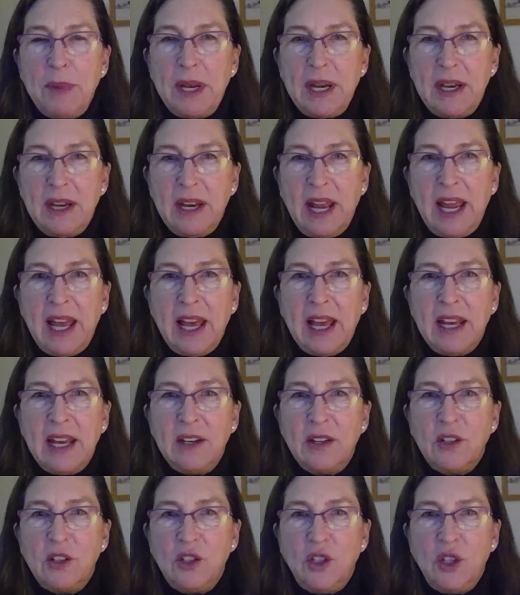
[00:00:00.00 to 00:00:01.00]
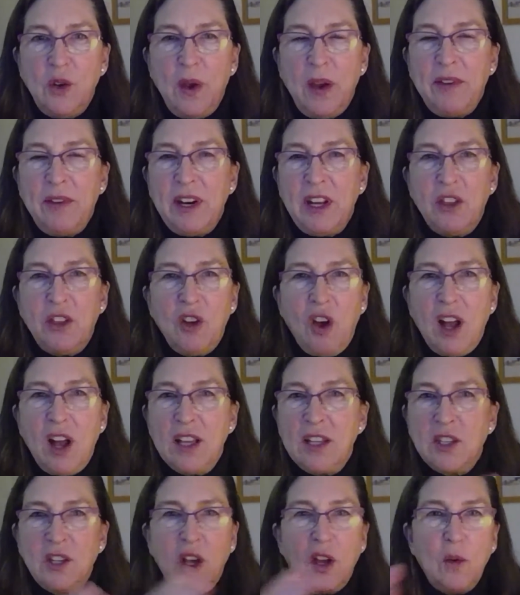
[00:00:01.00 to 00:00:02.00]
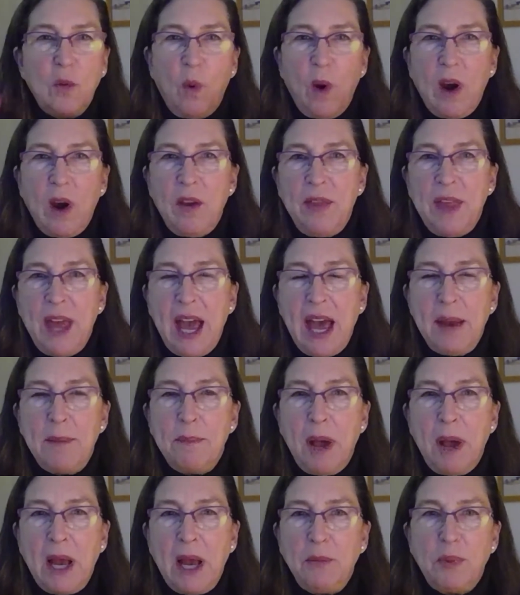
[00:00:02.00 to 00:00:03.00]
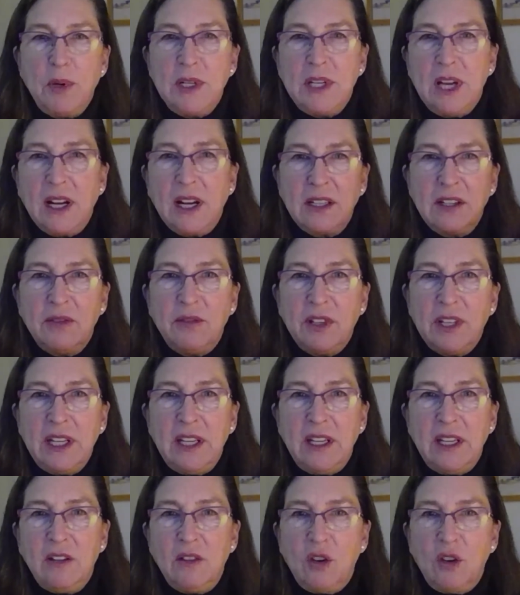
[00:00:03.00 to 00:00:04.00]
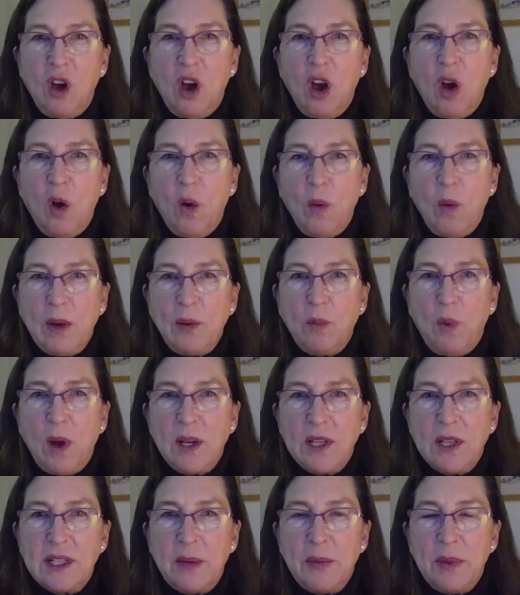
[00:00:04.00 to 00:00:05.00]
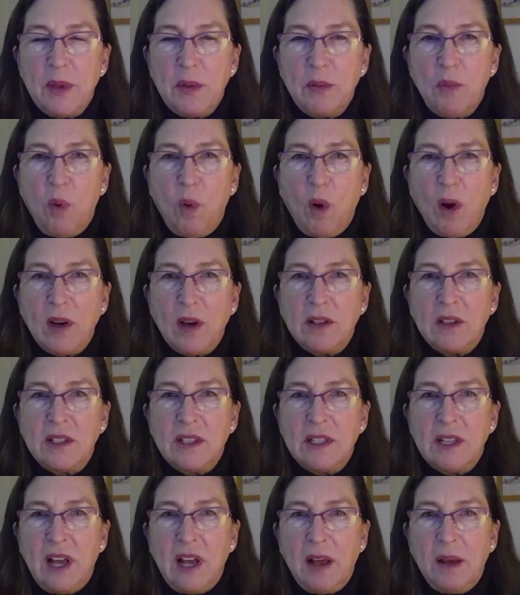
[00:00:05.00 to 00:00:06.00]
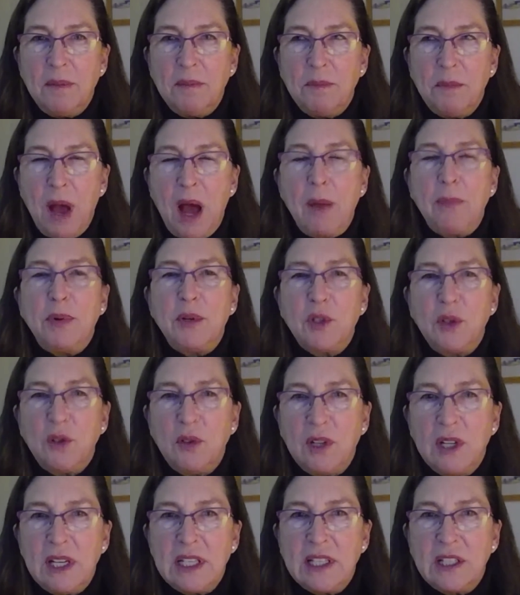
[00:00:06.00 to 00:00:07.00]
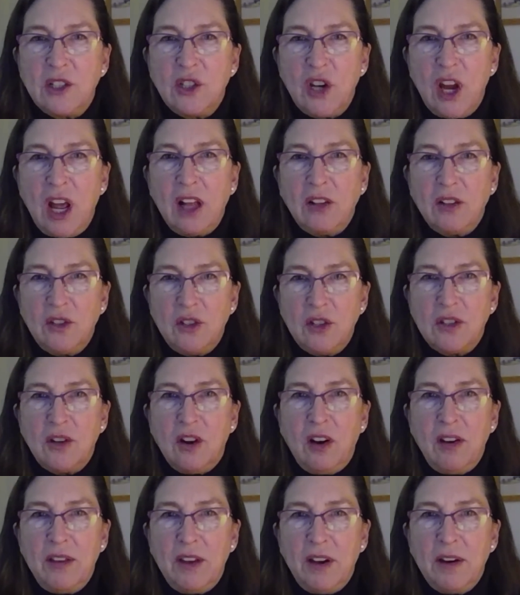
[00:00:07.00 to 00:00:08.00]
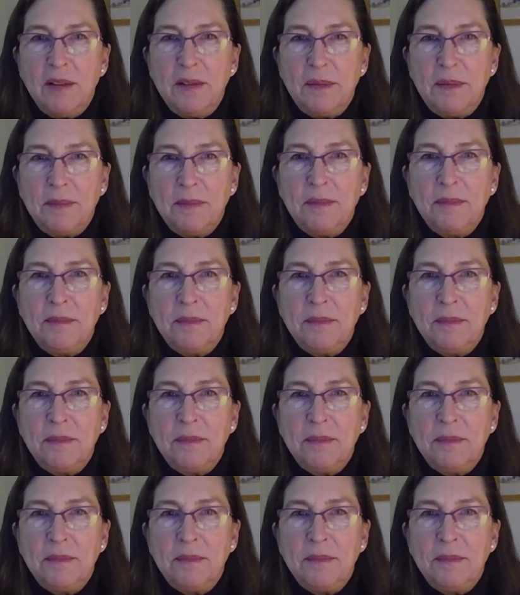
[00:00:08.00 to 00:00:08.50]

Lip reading: and do you have any thoughts on where that might productively go and what some of the important opportunities and challenges are there?